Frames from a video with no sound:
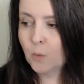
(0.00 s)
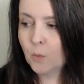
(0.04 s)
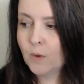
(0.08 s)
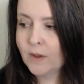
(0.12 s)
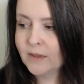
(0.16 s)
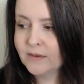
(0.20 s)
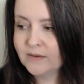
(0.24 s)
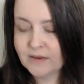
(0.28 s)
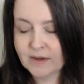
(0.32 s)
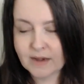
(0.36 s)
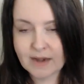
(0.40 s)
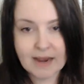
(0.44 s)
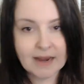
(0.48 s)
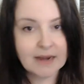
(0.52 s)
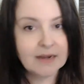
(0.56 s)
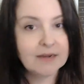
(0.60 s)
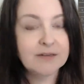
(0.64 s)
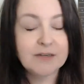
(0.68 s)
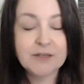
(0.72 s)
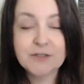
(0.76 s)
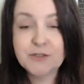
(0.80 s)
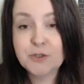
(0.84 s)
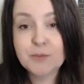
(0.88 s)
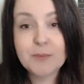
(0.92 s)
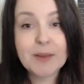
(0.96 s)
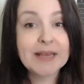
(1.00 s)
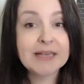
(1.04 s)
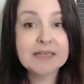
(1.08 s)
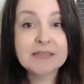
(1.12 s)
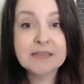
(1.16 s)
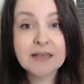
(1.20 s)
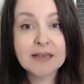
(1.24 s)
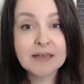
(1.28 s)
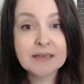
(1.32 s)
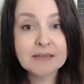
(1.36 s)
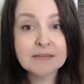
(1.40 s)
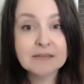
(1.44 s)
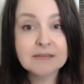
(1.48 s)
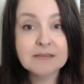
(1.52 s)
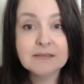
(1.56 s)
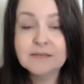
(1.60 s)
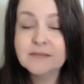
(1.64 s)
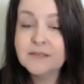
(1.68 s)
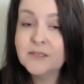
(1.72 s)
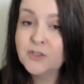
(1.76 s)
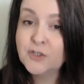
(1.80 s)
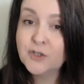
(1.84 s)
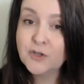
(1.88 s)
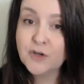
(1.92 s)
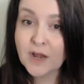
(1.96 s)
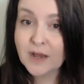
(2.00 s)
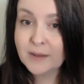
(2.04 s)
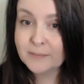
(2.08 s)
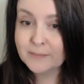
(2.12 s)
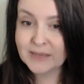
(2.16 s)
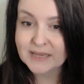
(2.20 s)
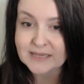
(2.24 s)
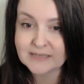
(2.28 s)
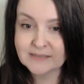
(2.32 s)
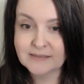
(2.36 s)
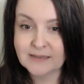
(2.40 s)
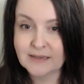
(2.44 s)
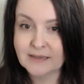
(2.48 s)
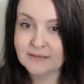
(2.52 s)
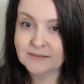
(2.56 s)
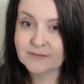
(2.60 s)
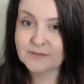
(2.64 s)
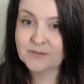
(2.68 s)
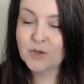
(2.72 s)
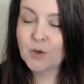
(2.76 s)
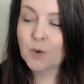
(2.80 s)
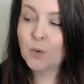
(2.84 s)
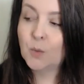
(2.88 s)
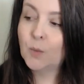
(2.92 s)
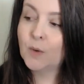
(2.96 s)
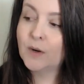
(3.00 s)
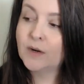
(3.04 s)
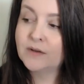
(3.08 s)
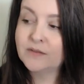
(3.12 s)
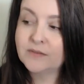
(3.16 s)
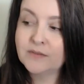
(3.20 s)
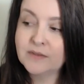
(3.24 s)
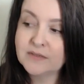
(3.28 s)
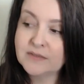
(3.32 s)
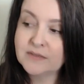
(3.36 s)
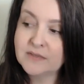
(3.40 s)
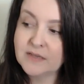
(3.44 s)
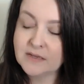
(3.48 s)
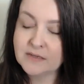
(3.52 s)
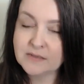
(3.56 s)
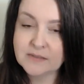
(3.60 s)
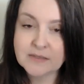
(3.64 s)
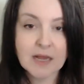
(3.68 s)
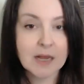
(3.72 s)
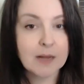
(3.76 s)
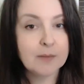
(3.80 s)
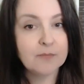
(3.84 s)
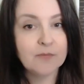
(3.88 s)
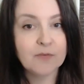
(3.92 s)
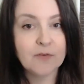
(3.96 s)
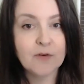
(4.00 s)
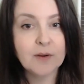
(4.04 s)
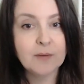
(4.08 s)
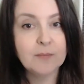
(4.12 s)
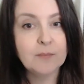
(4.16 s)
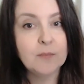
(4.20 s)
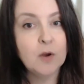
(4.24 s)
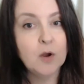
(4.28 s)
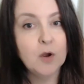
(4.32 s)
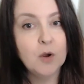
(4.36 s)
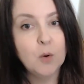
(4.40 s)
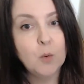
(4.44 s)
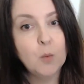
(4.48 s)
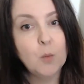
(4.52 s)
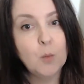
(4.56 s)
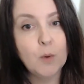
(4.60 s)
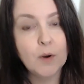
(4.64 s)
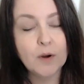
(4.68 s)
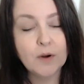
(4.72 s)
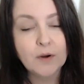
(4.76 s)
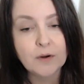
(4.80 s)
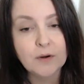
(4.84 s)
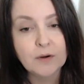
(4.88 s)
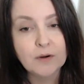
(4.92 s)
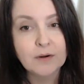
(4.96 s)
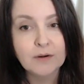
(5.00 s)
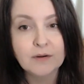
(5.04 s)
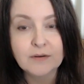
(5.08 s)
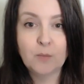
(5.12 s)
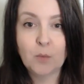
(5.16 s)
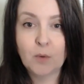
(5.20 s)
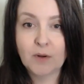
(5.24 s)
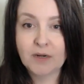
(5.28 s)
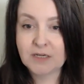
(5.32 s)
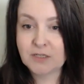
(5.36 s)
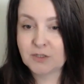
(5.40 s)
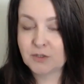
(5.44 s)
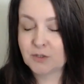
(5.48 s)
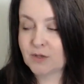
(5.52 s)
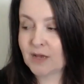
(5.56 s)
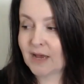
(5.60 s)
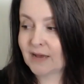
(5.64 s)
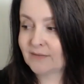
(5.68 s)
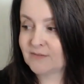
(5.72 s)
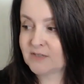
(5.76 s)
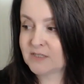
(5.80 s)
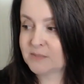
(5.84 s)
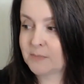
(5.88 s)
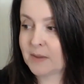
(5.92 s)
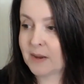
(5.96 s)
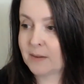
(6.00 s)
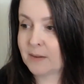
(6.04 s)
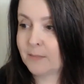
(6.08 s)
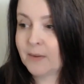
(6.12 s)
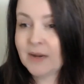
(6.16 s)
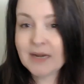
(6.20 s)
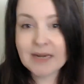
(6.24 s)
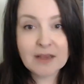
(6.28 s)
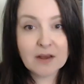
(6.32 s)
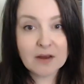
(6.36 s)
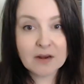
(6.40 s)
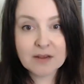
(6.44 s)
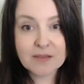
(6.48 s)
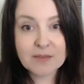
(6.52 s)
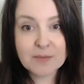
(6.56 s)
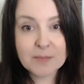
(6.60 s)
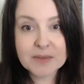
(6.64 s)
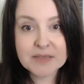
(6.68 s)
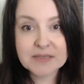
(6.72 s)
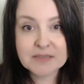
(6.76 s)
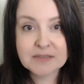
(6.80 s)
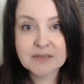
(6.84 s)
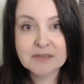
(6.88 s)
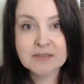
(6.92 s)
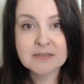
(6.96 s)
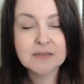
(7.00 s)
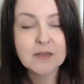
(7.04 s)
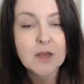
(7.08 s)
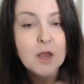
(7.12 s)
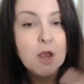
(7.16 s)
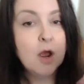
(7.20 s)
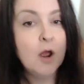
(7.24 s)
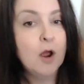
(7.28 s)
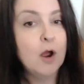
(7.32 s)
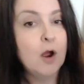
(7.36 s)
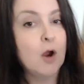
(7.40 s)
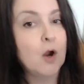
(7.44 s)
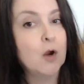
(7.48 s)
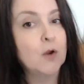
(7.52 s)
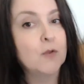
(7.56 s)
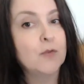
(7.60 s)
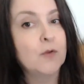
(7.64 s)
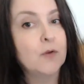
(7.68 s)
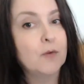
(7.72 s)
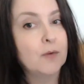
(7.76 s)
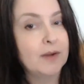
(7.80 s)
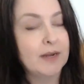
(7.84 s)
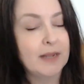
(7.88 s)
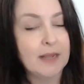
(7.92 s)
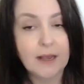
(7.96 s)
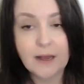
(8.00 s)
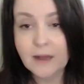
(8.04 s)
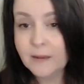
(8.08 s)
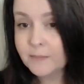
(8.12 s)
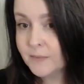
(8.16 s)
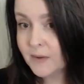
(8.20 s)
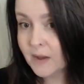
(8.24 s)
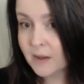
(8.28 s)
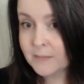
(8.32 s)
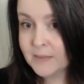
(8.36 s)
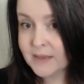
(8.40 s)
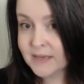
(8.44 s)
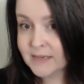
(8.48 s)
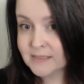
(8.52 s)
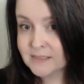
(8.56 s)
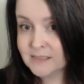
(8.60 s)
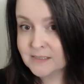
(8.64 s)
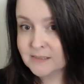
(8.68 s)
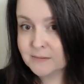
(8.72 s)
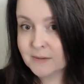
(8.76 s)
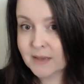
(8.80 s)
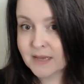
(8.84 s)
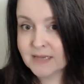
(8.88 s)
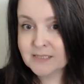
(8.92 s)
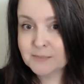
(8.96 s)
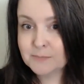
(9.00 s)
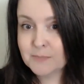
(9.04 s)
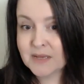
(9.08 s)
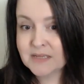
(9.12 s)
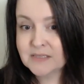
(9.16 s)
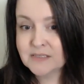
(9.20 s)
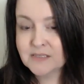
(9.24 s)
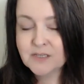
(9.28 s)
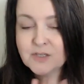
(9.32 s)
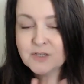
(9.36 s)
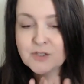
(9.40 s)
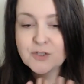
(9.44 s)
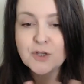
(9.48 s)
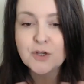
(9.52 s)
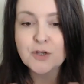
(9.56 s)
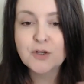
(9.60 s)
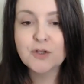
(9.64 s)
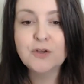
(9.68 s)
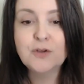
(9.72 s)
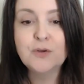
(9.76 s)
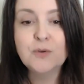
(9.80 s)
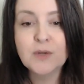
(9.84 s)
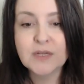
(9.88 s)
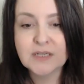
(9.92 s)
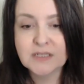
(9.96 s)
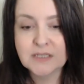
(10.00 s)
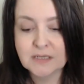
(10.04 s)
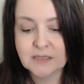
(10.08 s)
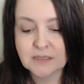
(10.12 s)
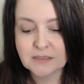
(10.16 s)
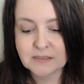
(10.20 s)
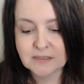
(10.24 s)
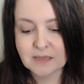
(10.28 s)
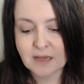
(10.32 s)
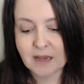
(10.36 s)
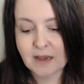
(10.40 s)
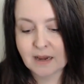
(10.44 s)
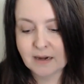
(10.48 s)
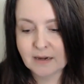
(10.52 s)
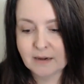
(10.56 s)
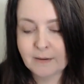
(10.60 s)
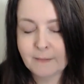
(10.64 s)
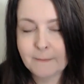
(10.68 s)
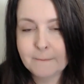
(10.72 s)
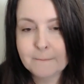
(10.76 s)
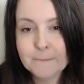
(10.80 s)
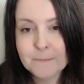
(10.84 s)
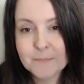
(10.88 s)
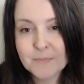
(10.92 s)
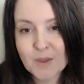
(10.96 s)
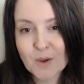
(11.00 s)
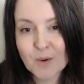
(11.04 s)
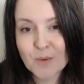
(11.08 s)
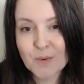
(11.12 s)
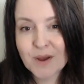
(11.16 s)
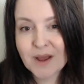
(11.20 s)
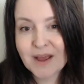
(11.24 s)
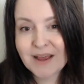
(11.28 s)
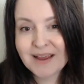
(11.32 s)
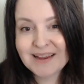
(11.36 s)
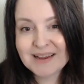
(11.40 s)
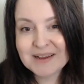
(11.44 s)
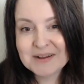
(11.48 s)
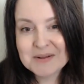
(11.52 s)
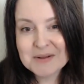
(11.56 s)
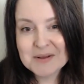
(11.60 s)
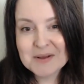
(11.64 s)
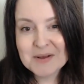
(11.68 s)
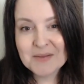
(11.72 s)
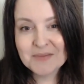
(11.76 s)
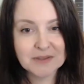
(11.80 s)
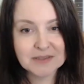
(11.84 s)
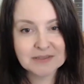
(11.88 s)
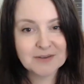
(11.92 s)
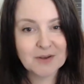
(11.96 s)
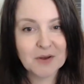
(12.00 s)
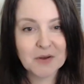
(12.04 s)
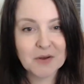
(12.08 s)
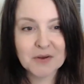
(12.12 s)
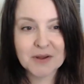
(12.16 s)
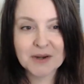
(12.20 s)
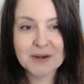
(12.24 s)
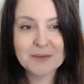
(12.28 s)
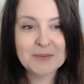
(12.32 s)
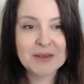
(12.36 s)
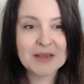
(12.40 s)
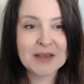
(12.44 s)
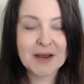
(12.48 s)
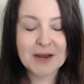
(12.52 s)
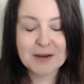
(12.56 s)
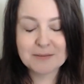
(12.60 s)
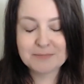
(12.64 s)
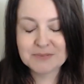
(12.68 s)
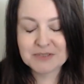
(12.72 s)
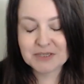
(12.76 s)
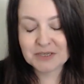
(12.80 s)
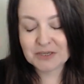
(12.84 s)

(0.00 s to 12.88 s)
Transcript: Did you make sales? Did you not make sales? Where did the sales come from? What did you have to spend money on in the business? Are there any upcoming expenses? You get to decide. Okay. That's all going to be up to